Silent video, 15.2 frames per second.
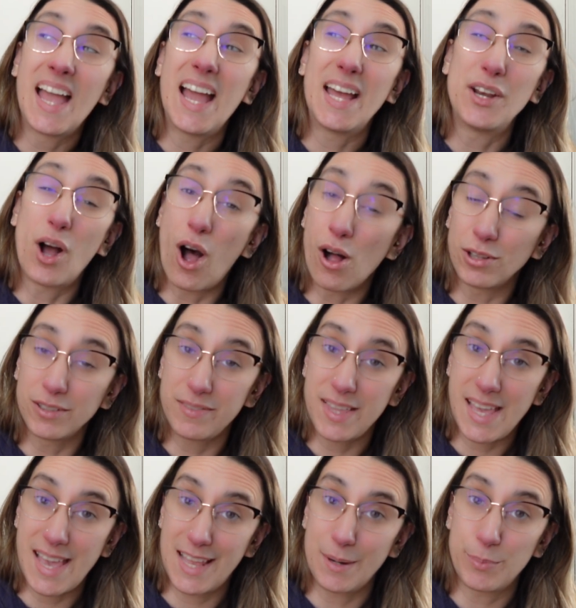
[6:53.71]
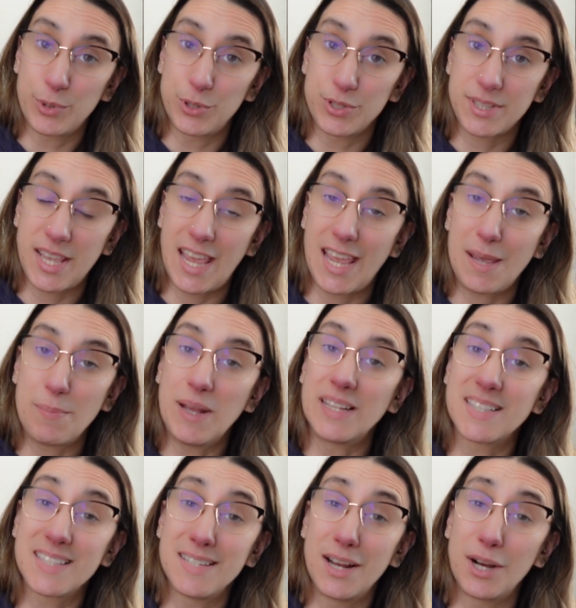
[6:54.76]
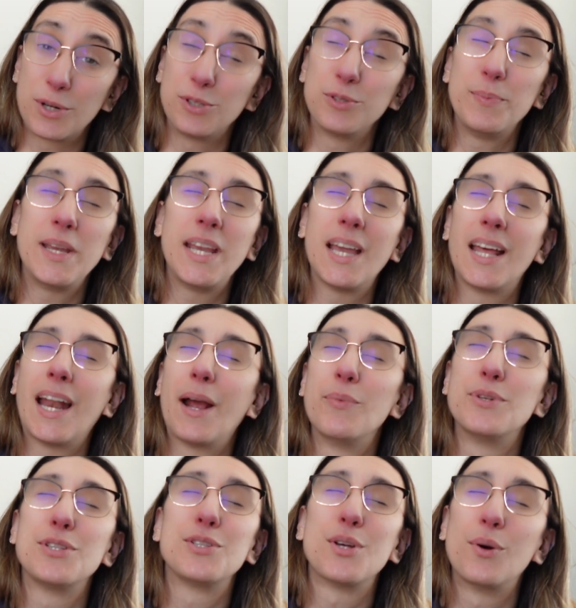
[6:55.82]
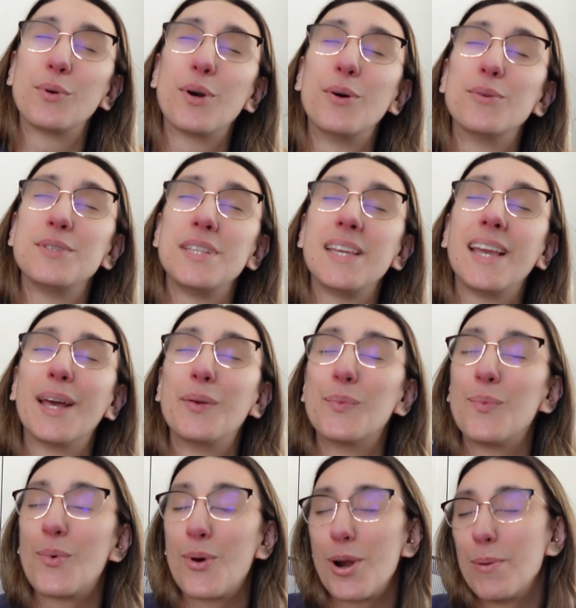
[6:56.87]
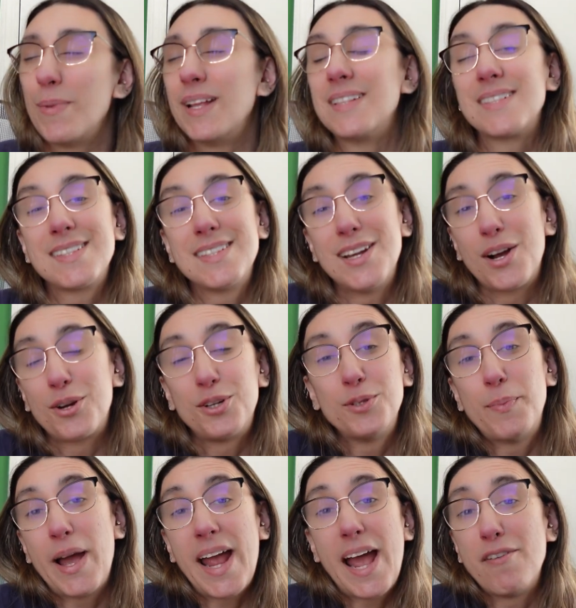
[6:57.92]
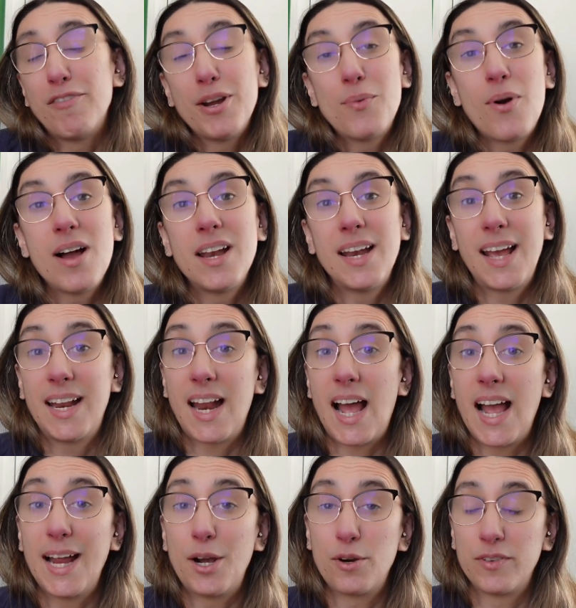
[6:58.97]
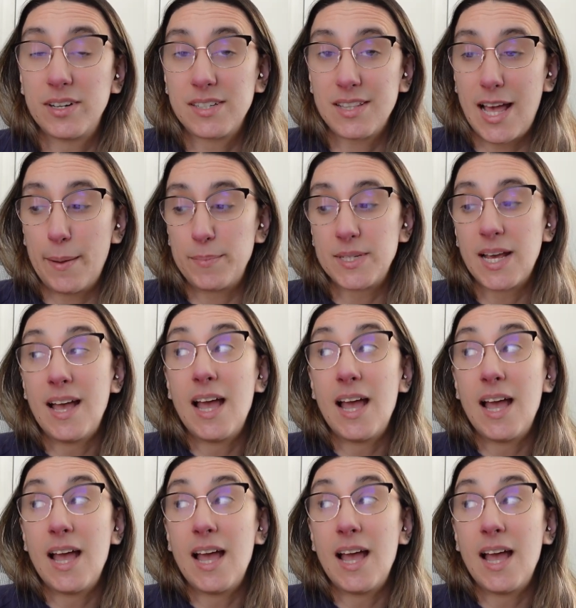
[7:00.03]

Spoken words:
and all of the animals came and snuggled me, and I was so cozy and warm and snuggled by everyone, and I overslept